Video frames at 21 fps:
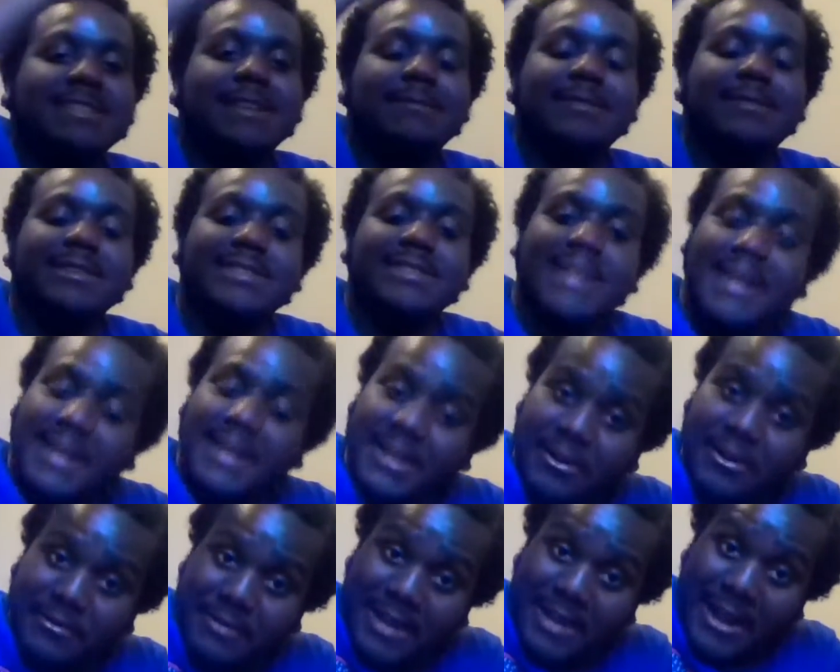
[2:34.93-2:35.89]
Nebula is like,
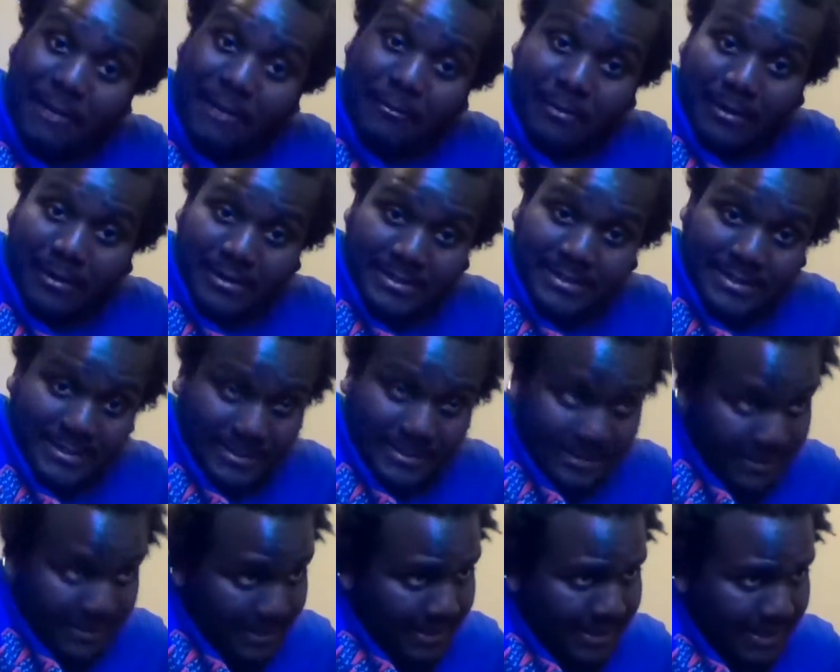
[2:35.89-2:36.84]

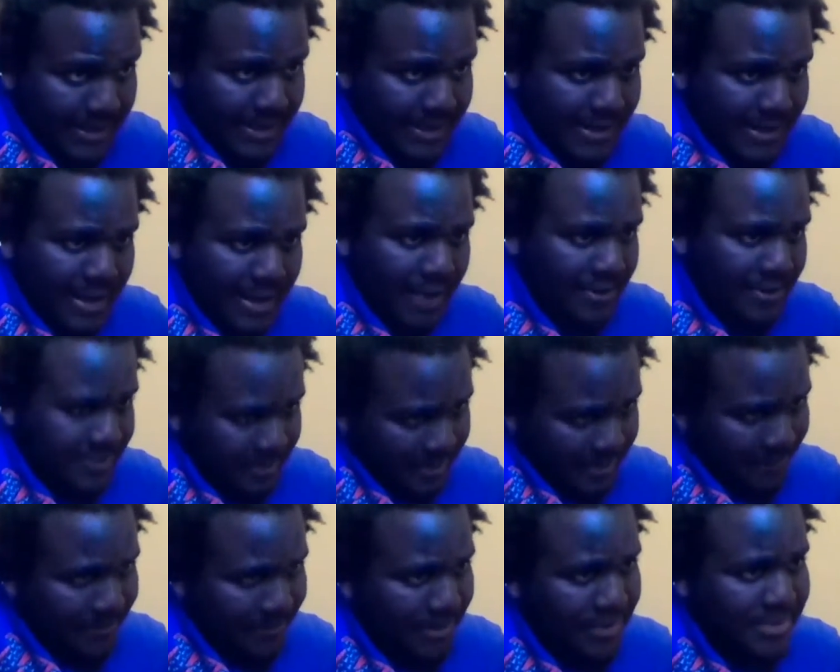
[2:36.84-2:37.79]
networks. Because all
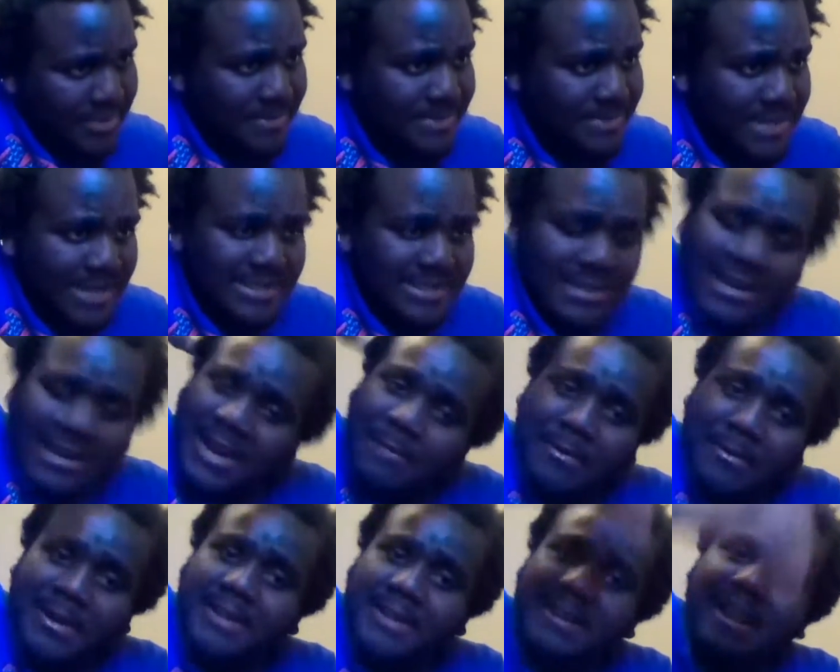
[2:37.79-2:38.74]
the computer chips she has her
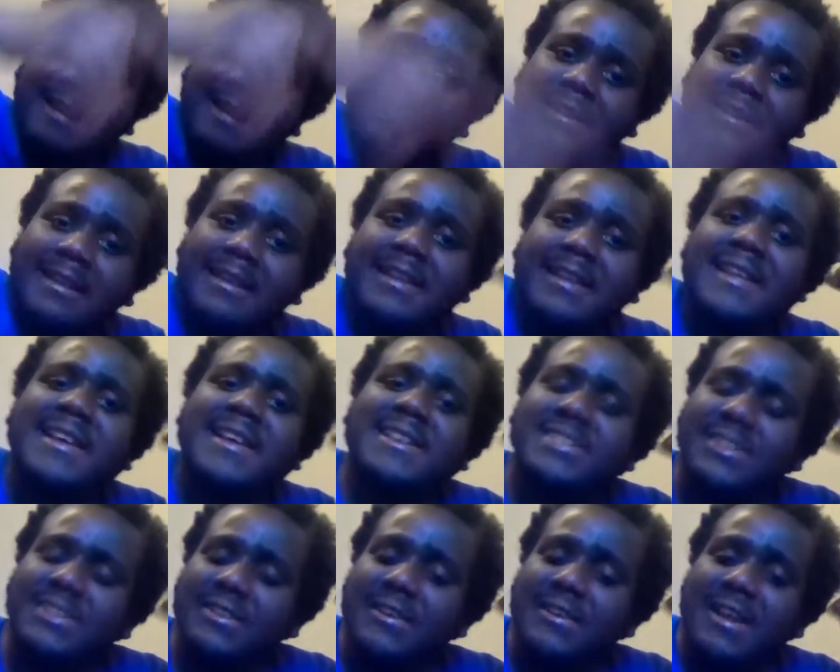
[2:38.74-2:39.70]
head were connecting.
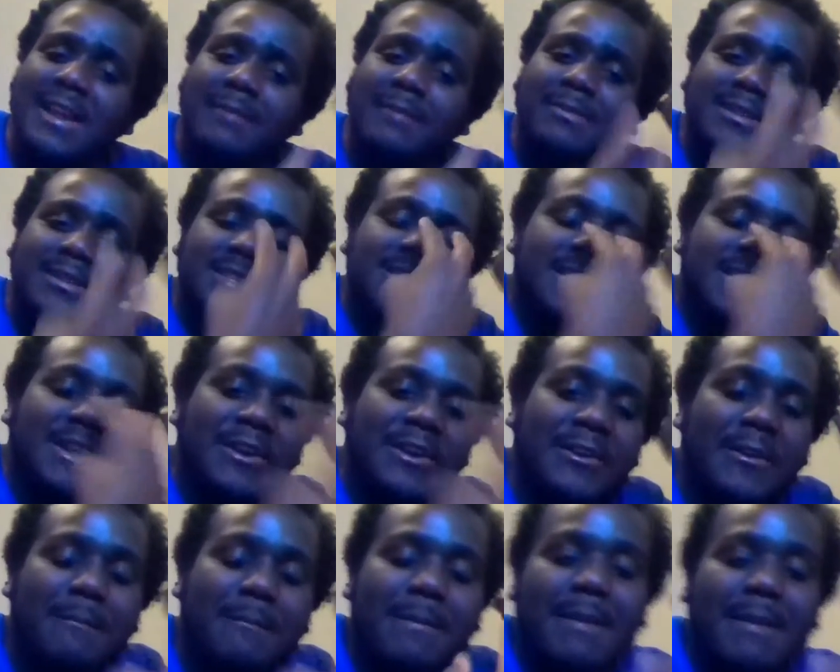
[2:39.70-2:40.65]
So they're able to see
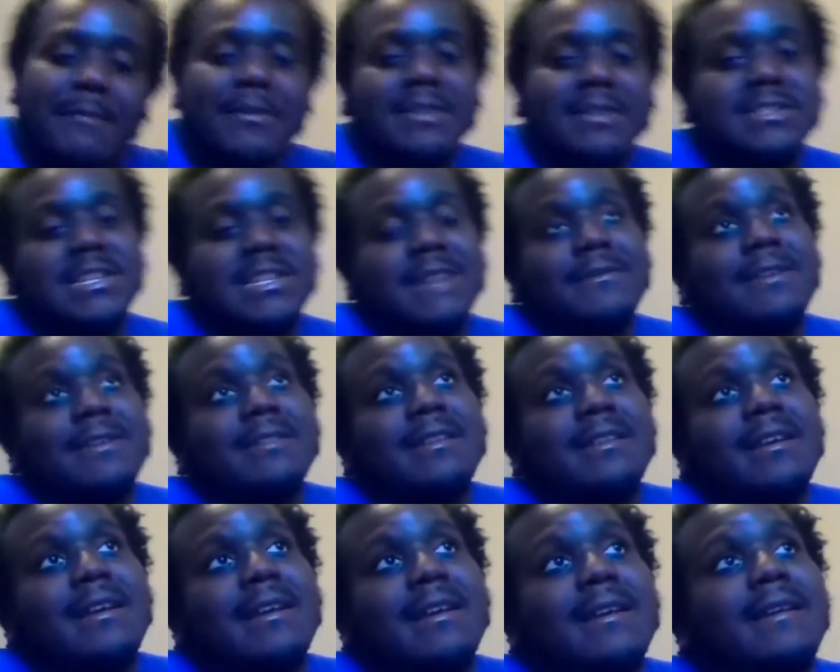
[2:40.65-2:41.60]
her memories and
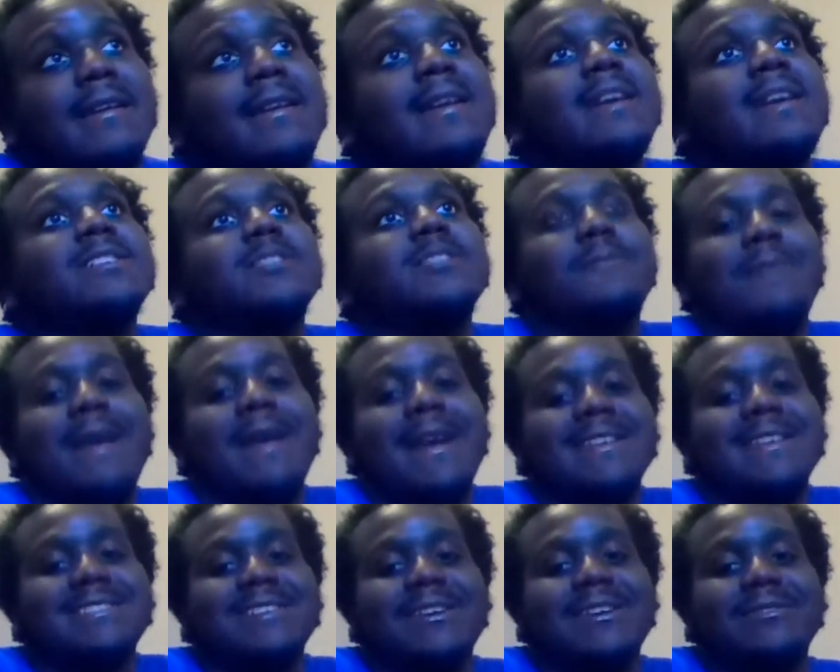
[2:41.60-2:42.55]
everything. So
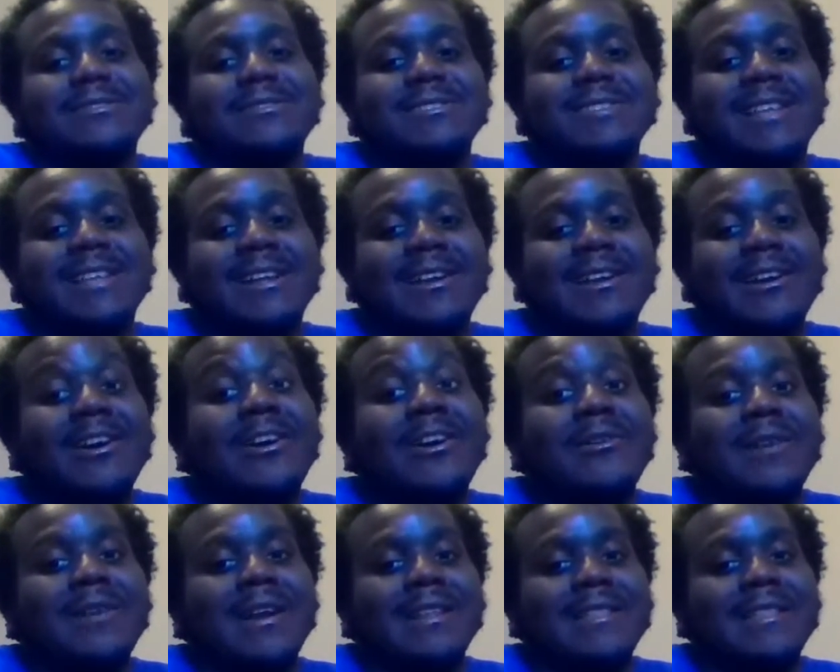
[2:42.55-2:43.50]
Past Thanos is like,
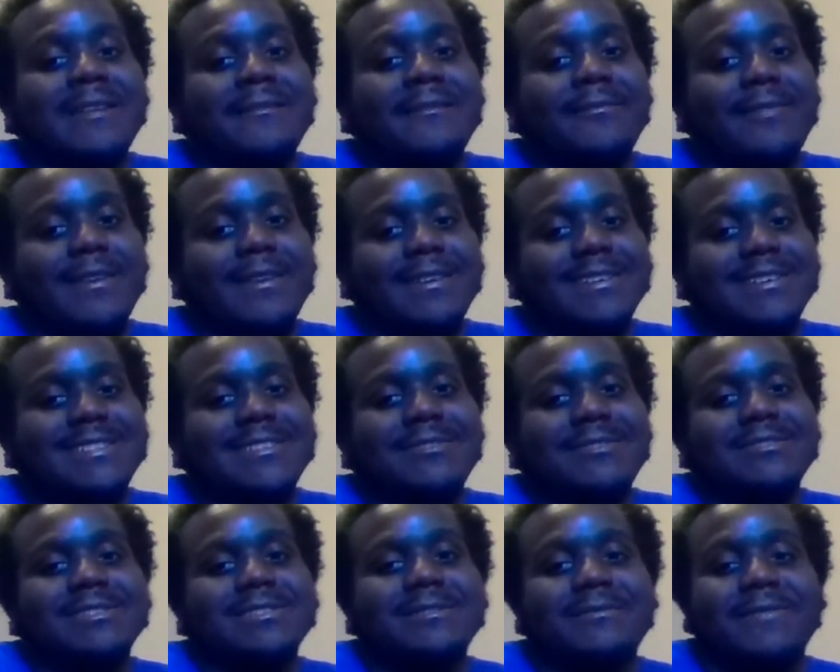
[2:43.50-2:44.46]
oh, I got the Infinity
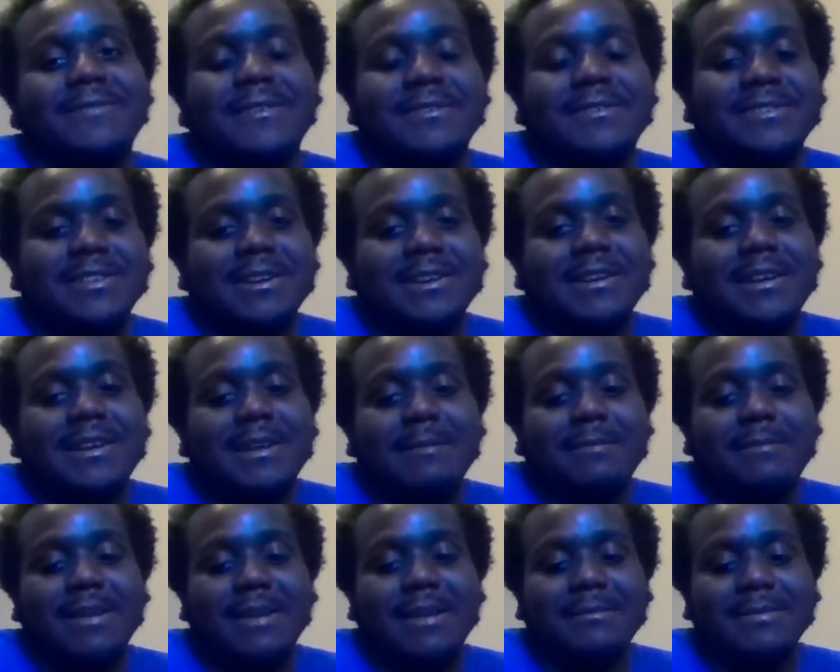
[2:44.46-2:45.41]
Stones in the future,
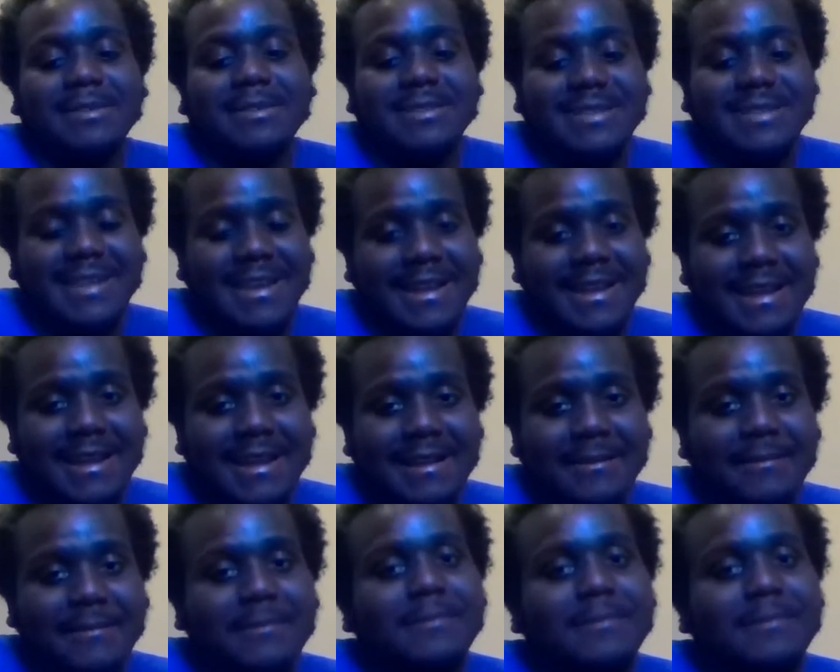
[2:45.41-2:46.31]
but I'm dead.